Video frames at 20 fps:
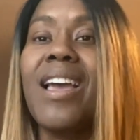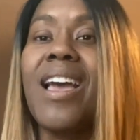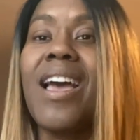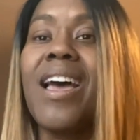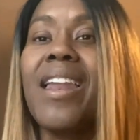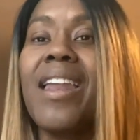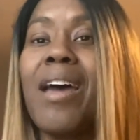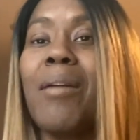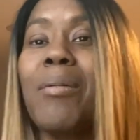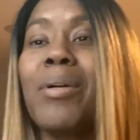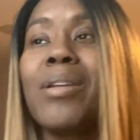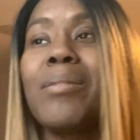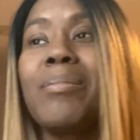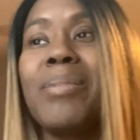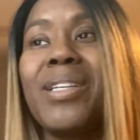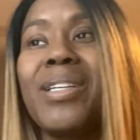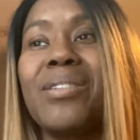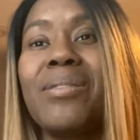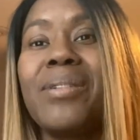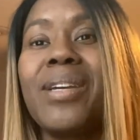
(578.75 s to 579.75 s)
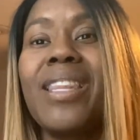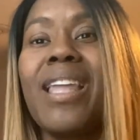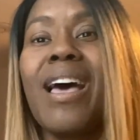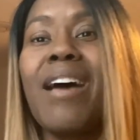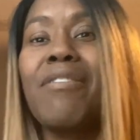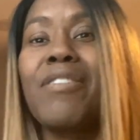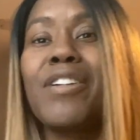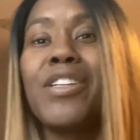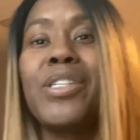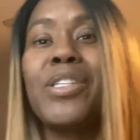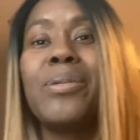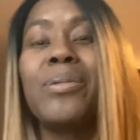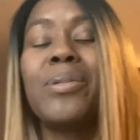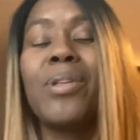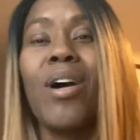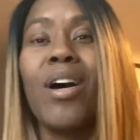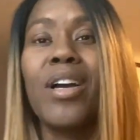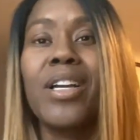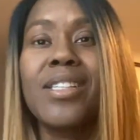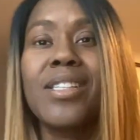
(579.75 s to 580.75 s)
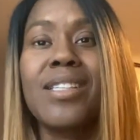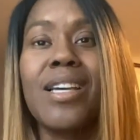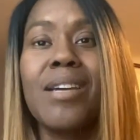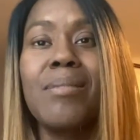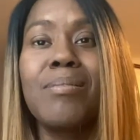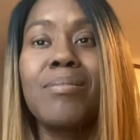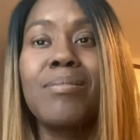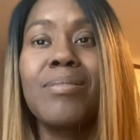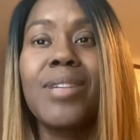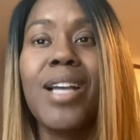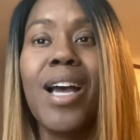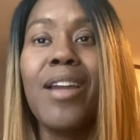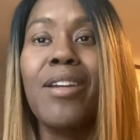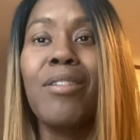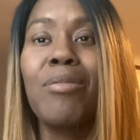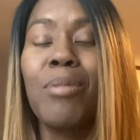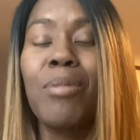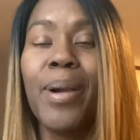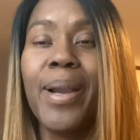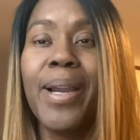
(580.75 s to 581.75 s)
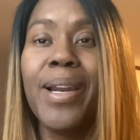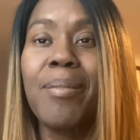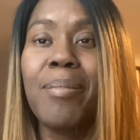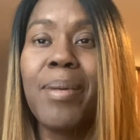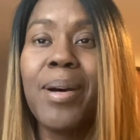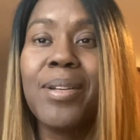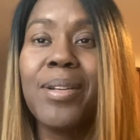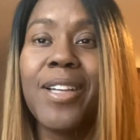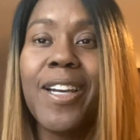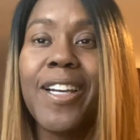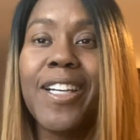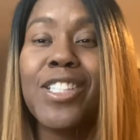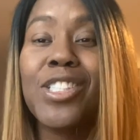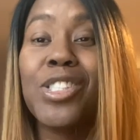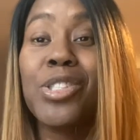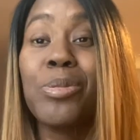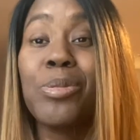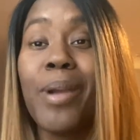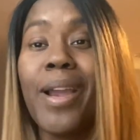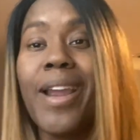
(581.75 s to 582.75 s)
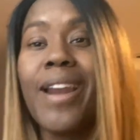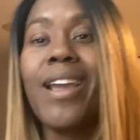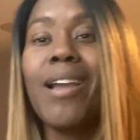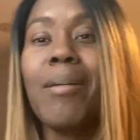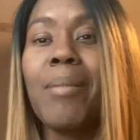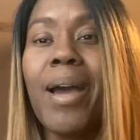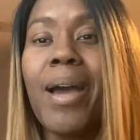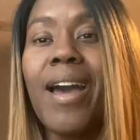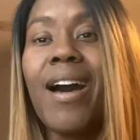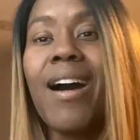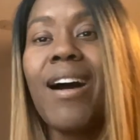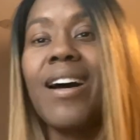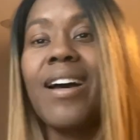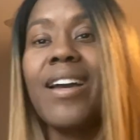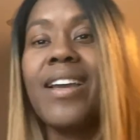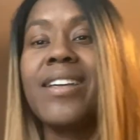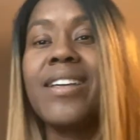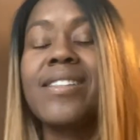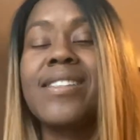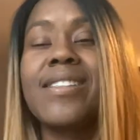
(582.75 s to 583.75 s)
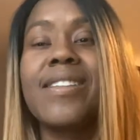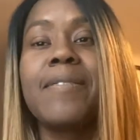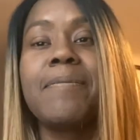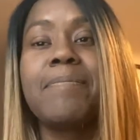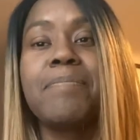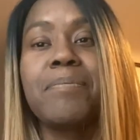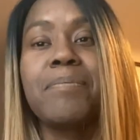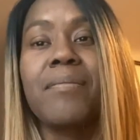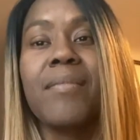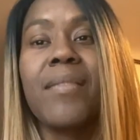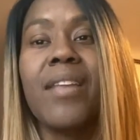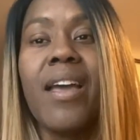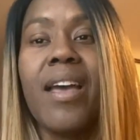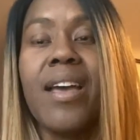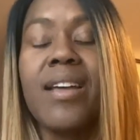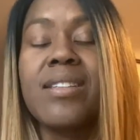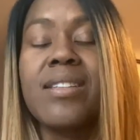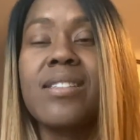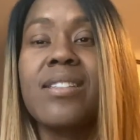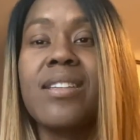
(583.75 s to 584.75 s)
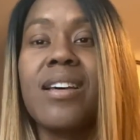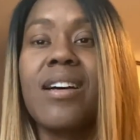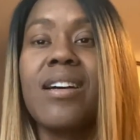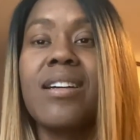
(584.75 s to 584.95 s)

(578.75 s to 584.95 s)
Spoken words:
And I wouldn't be doing that for too long because I'm kind of worried about like straining my eyes and,